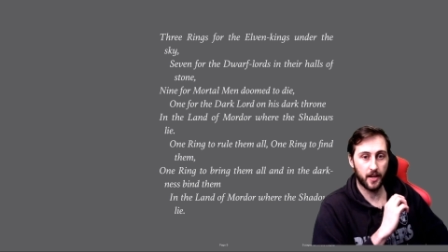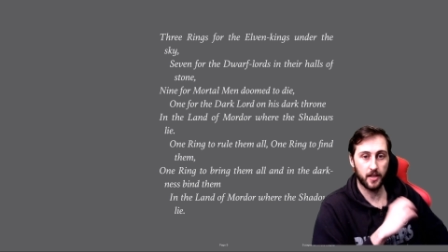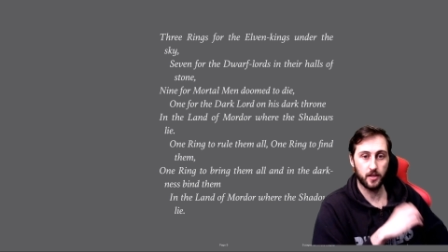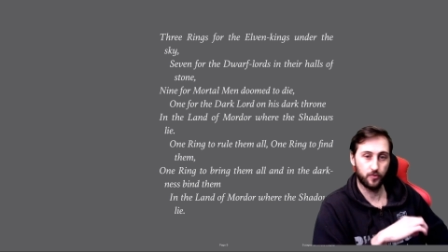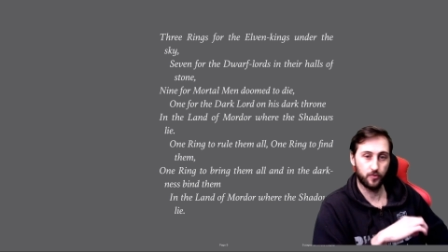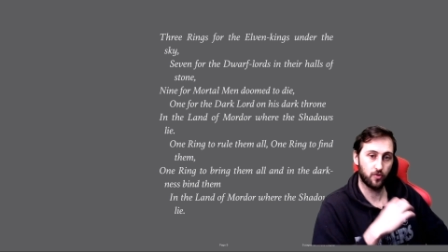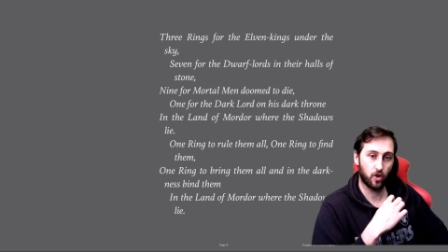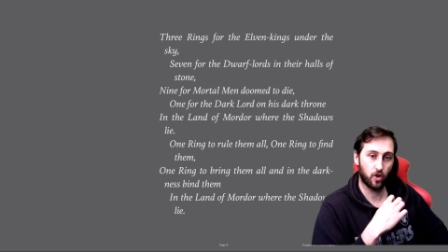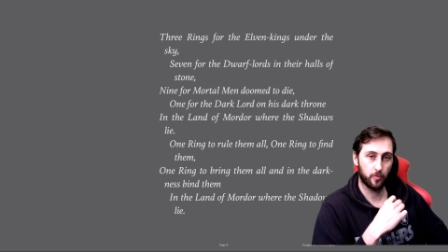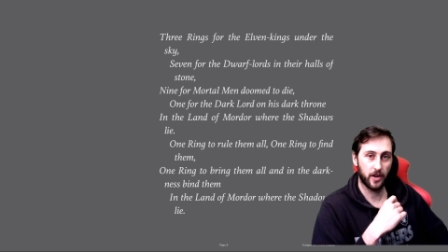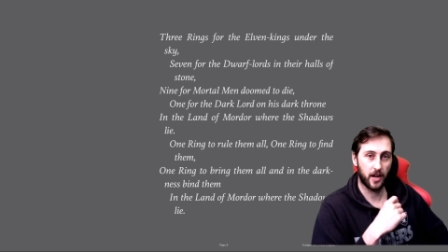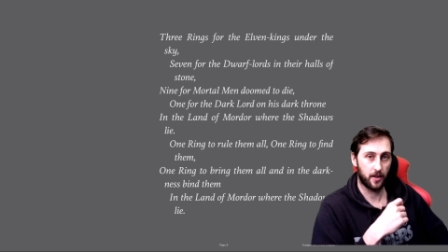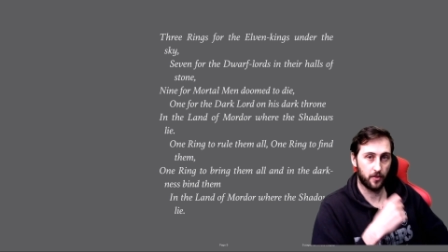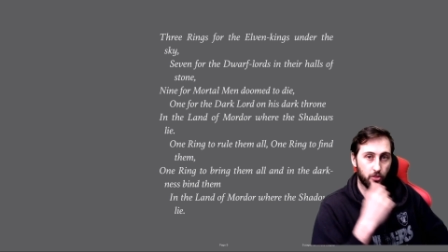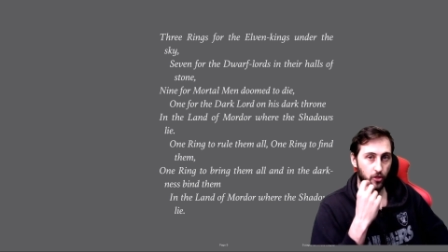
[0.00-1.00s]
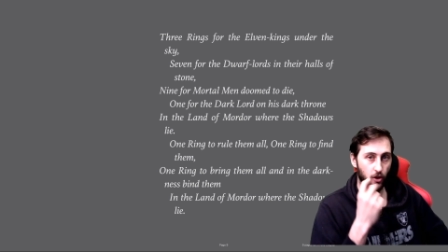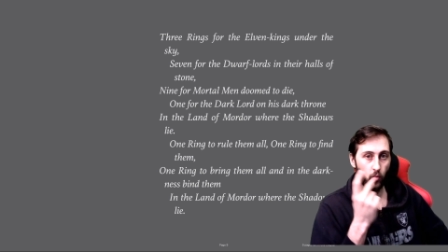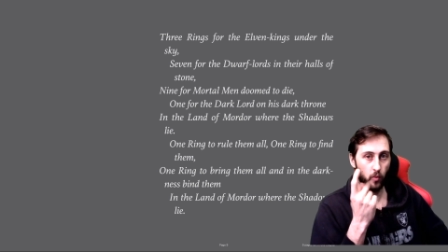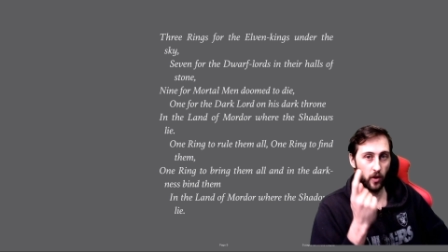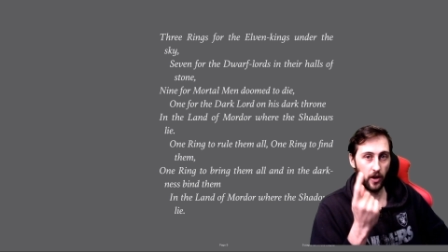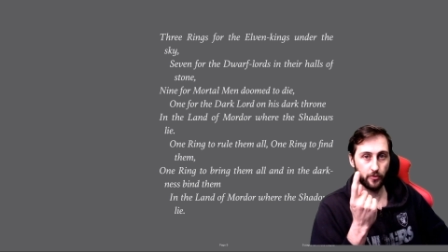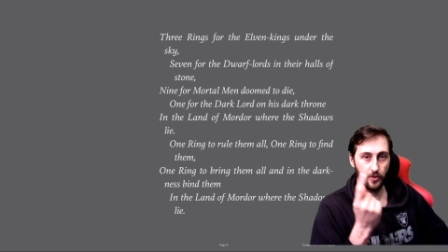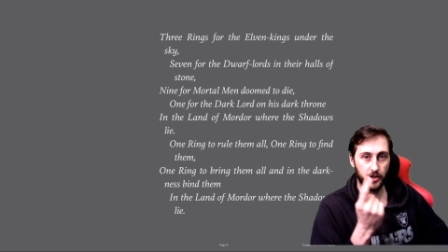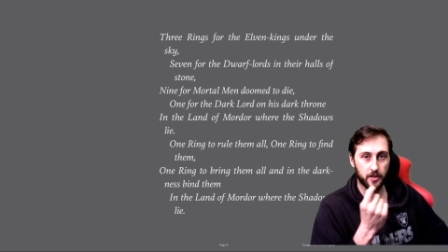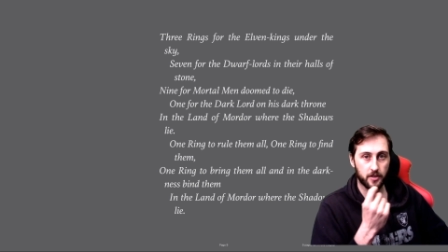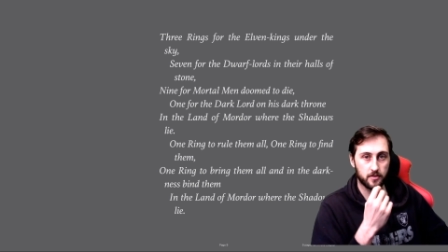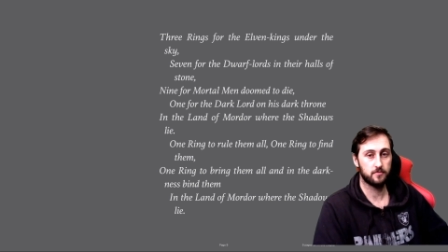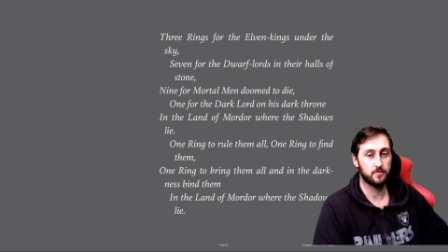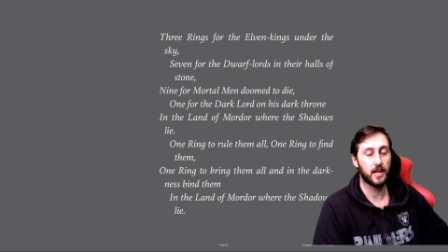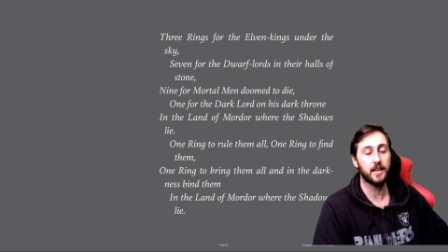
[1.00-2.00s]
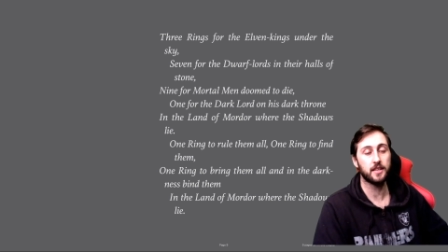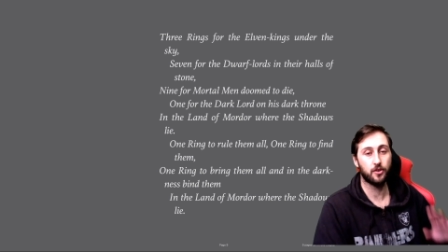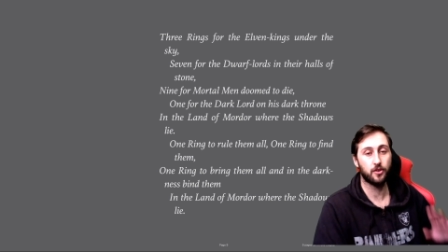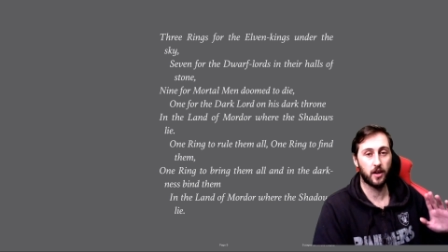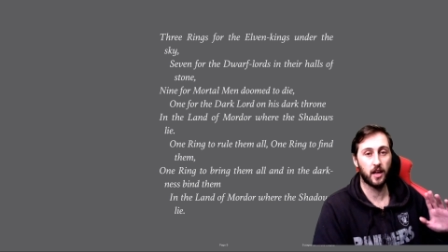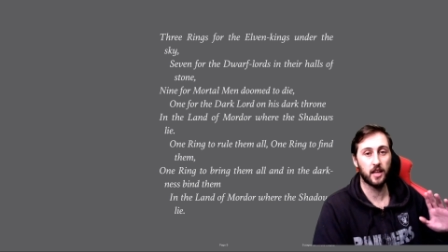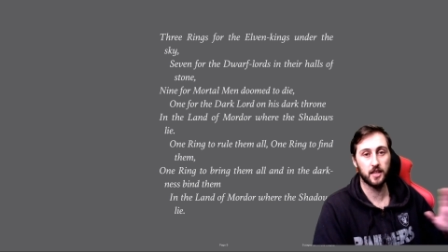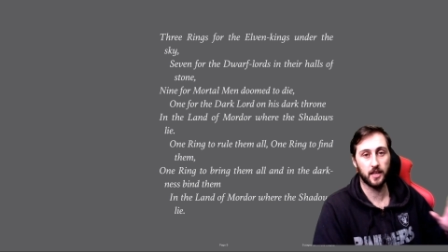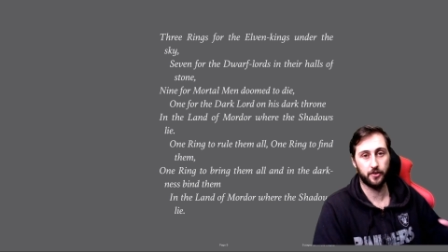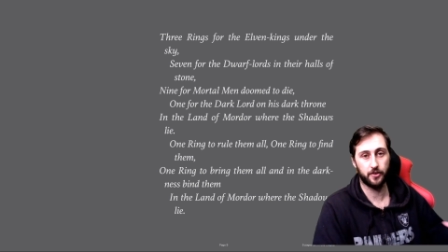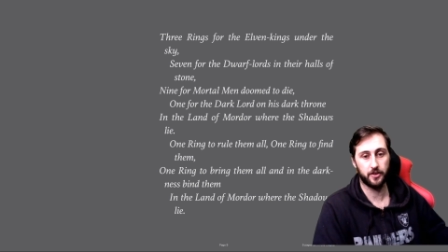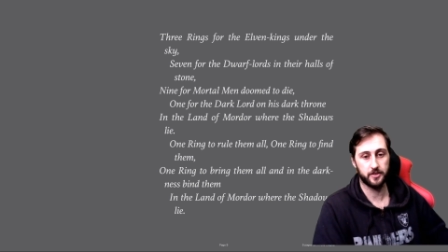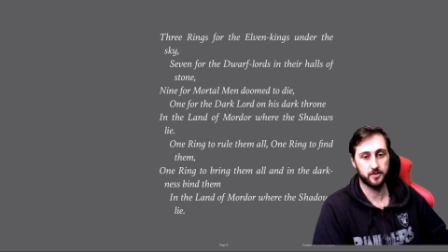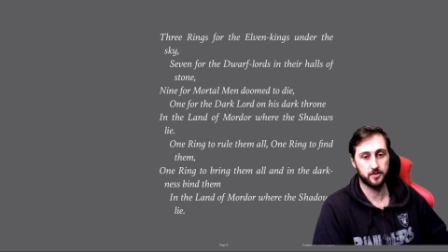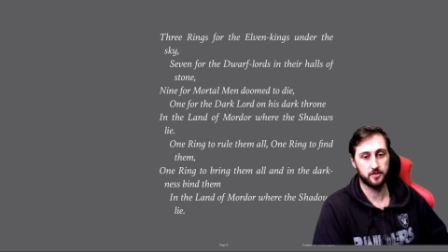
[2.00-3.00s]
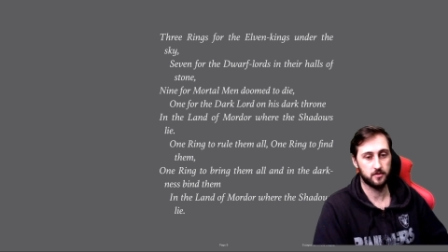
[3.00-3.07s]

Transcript: and you forgot about the One Ring. That is hilarious.